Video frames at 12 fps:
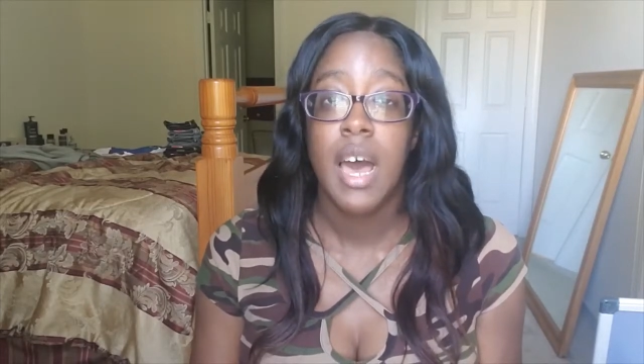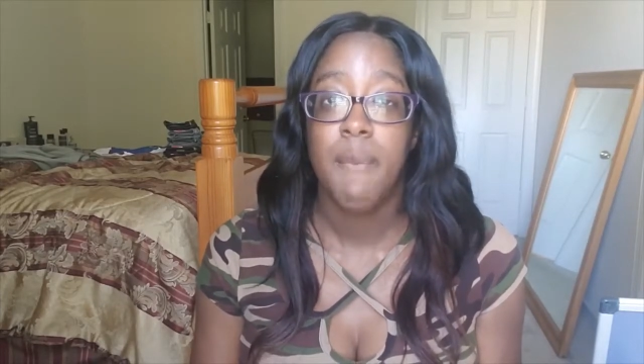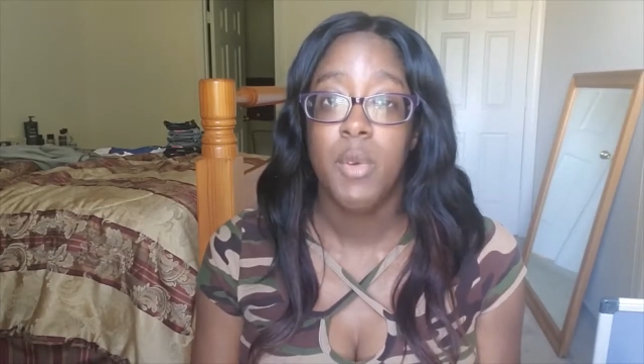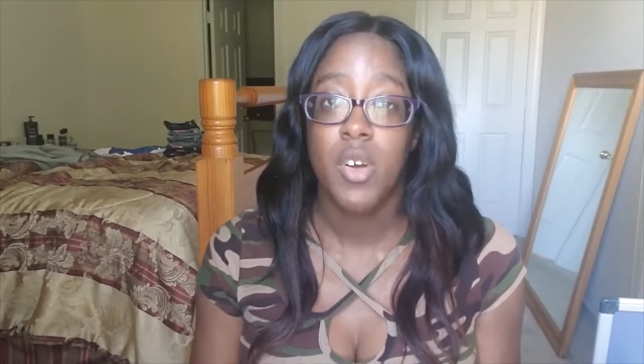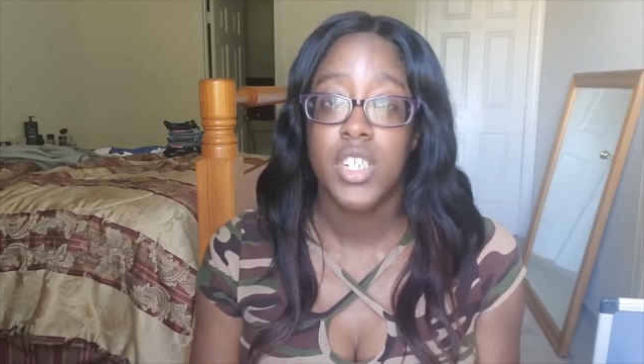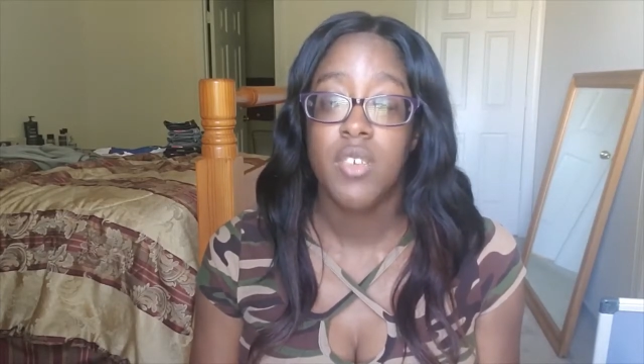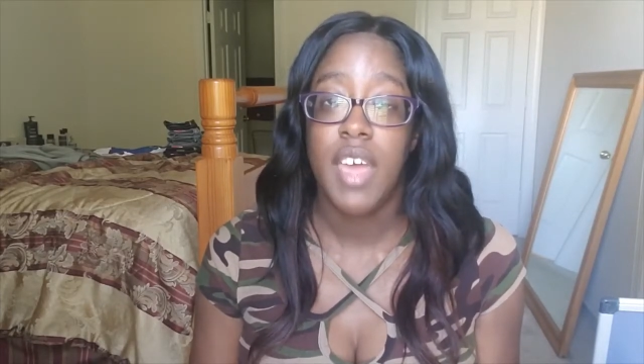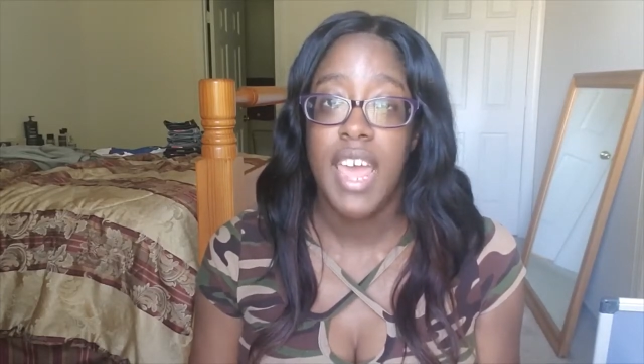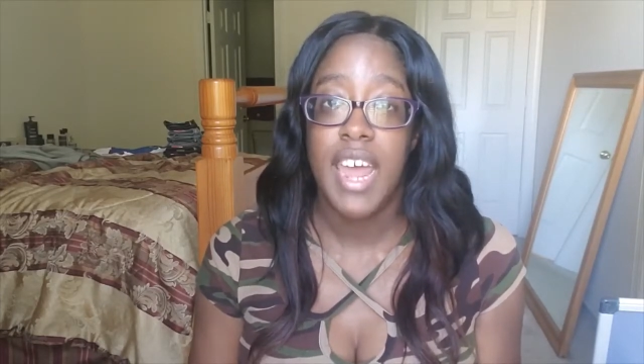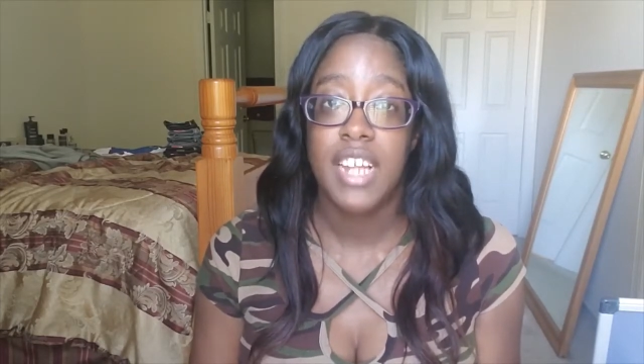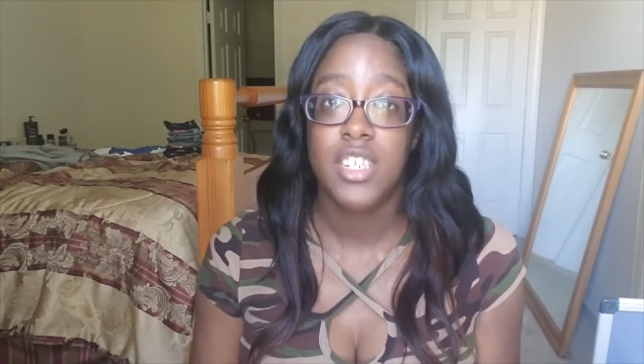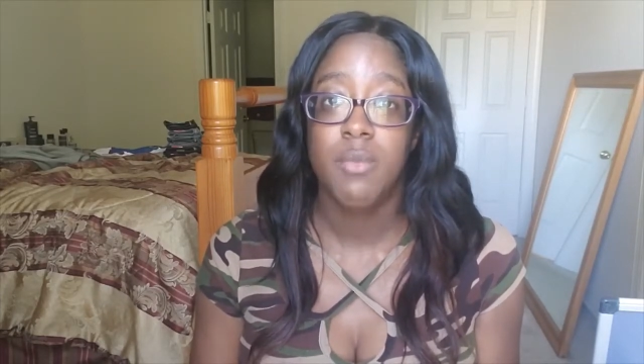I'm going to
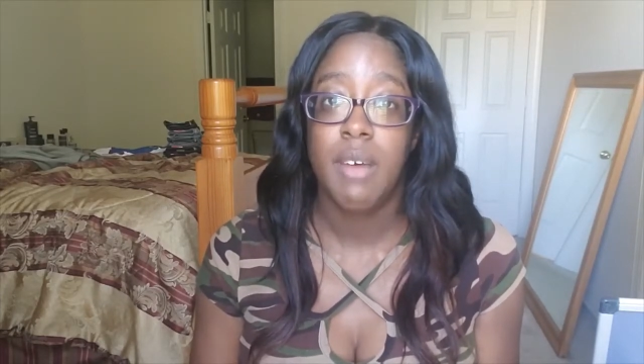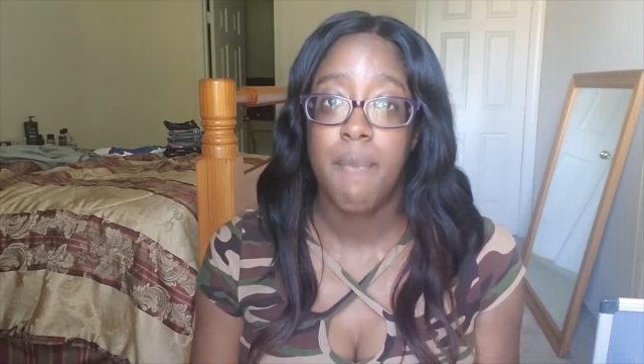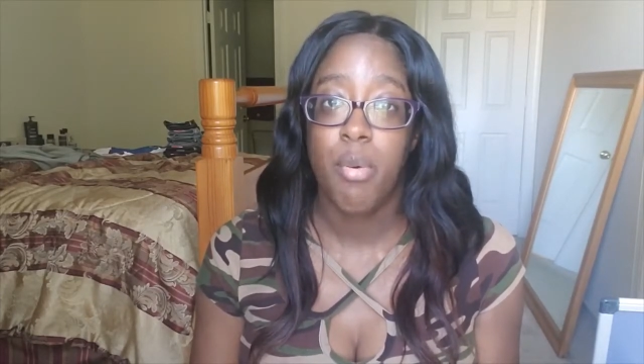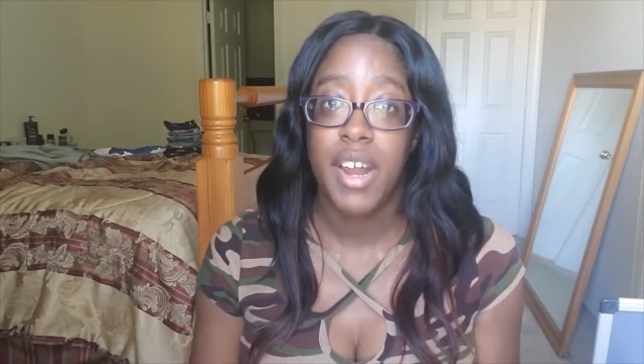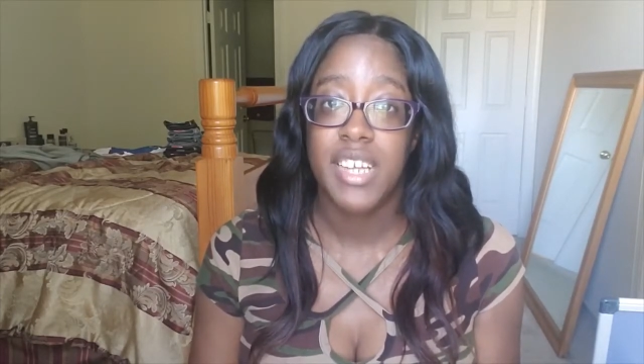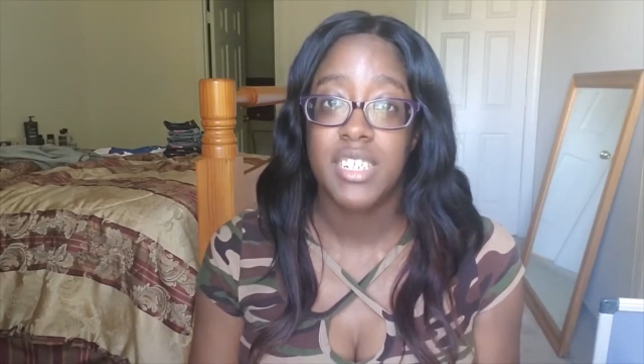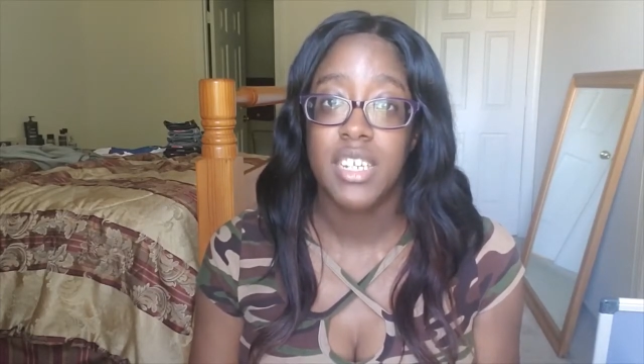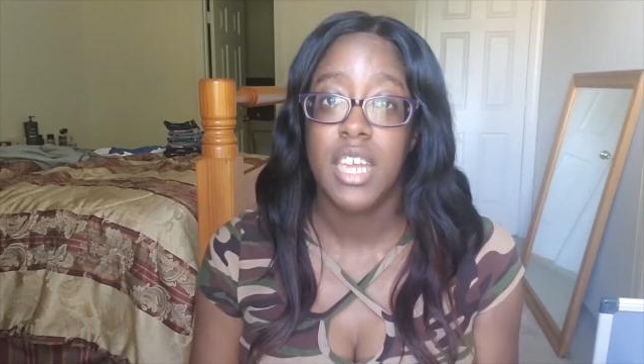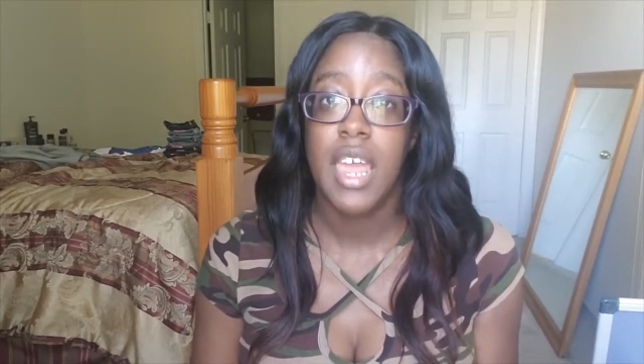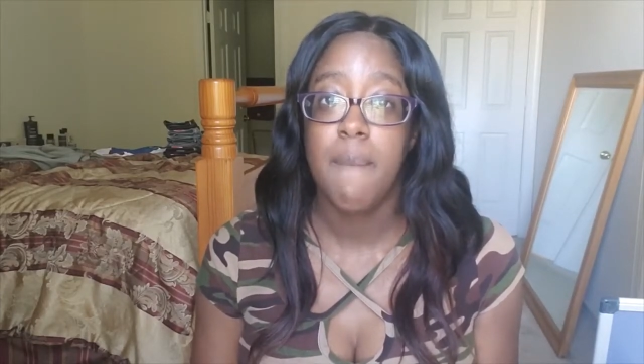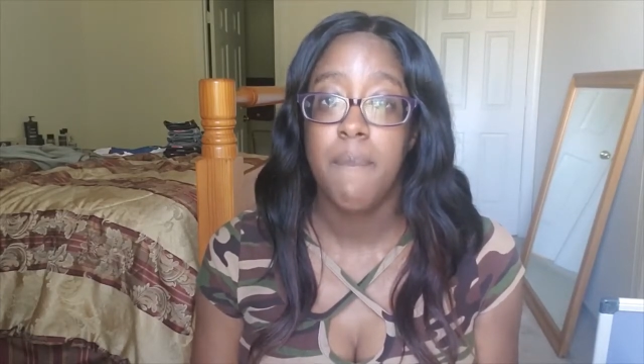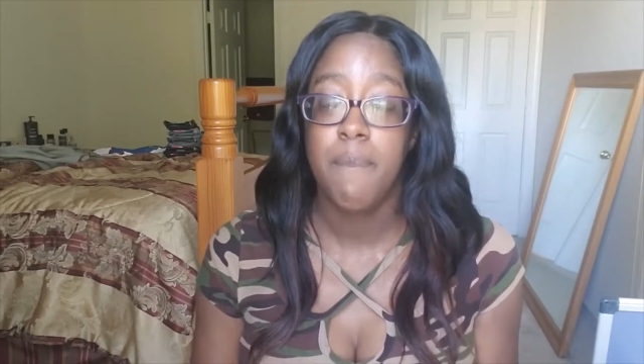add it to my
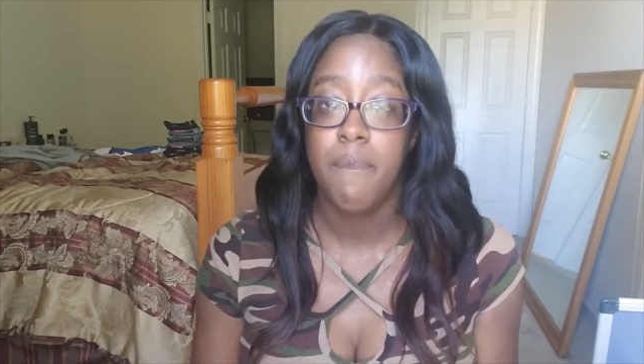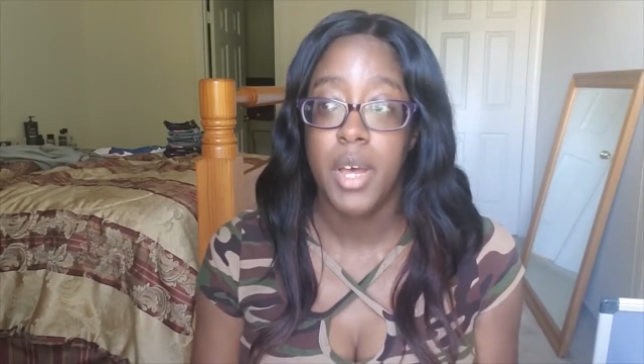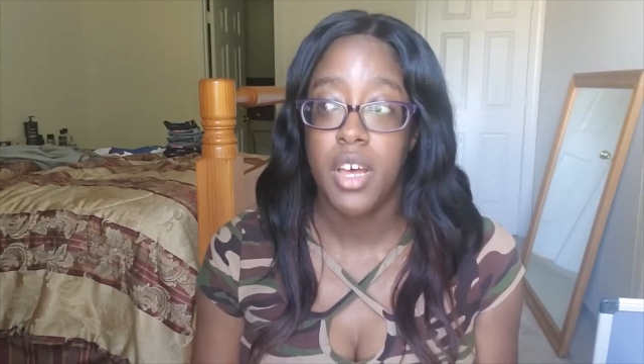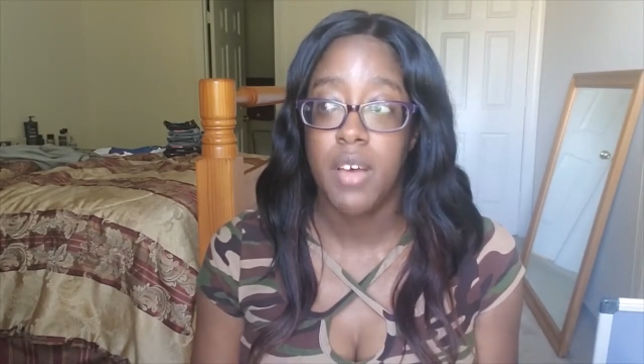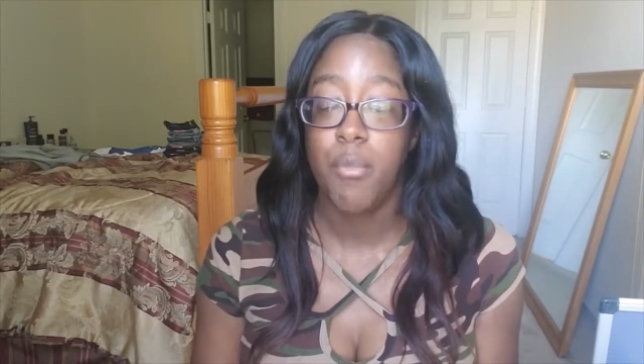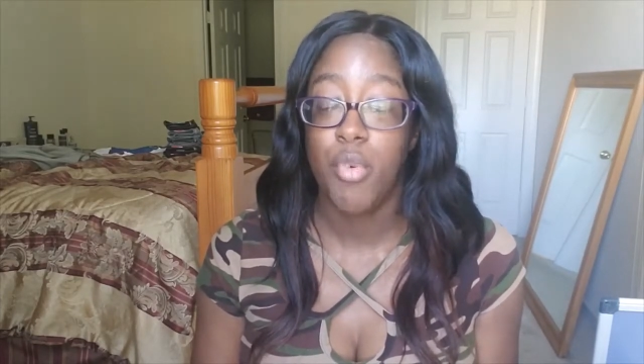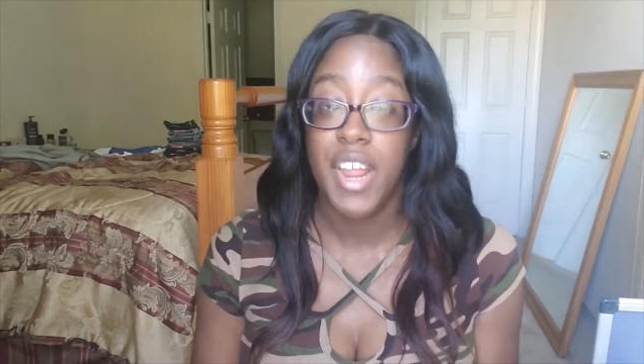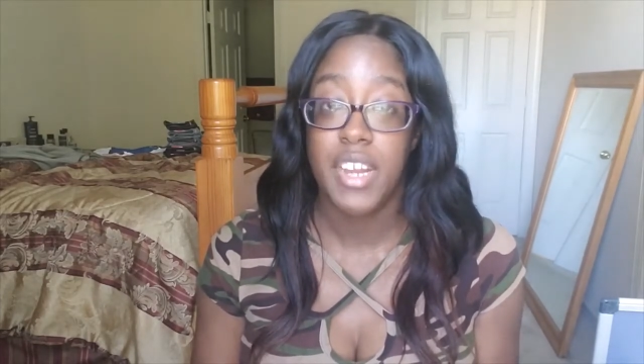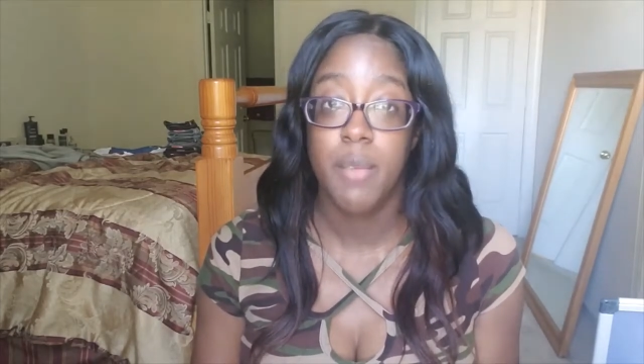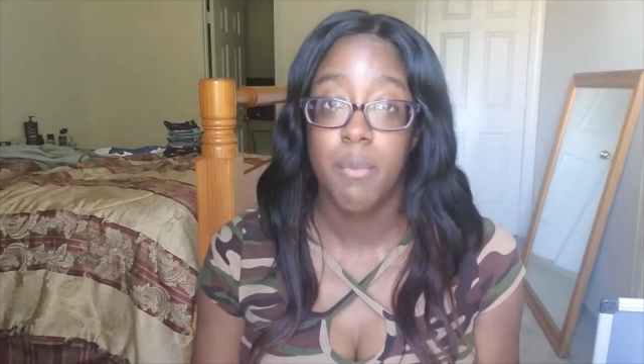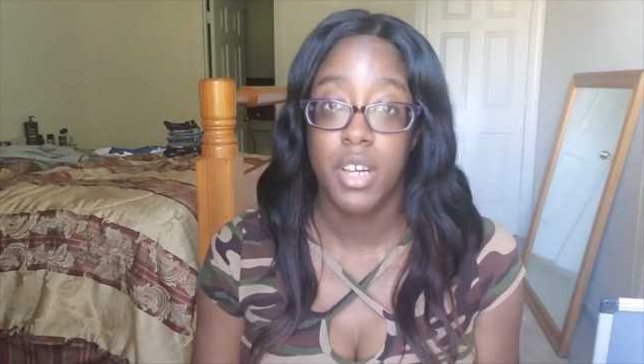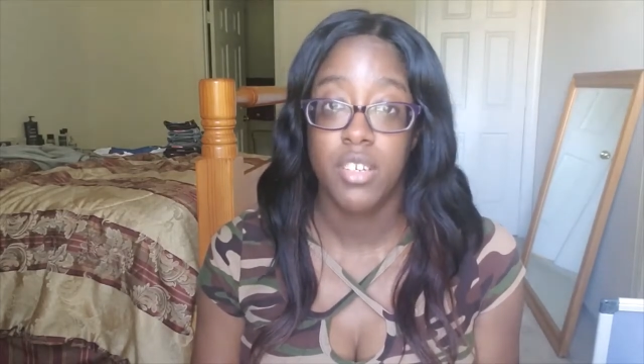pricing and uh,
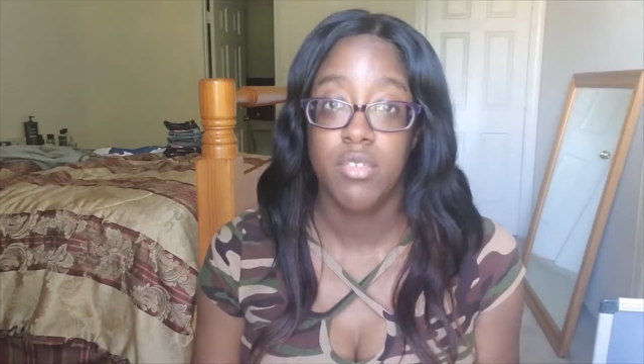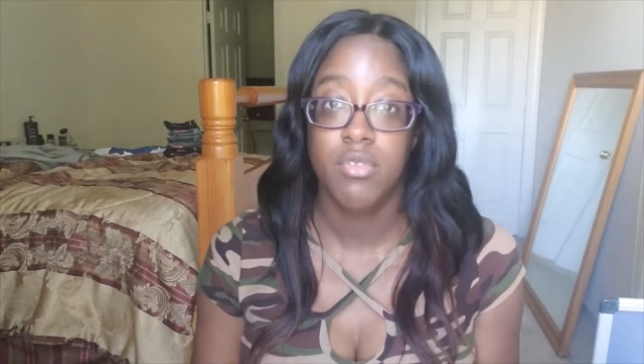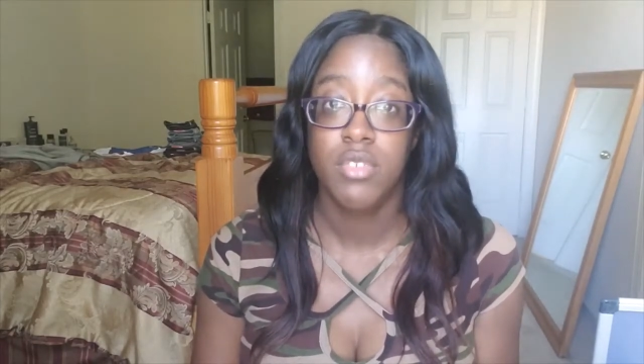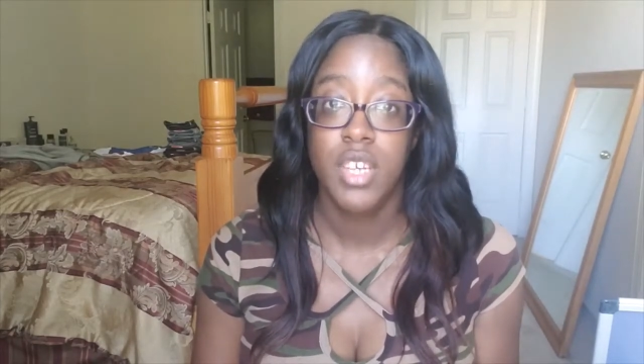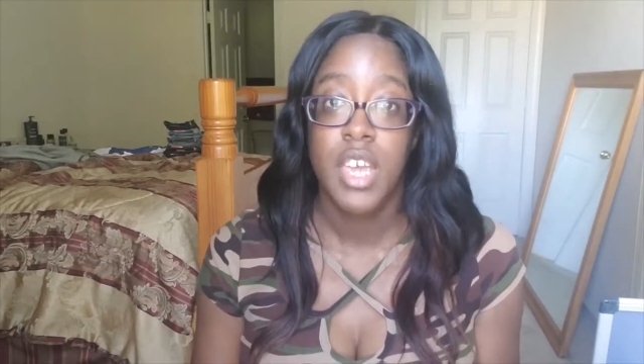branding bundle,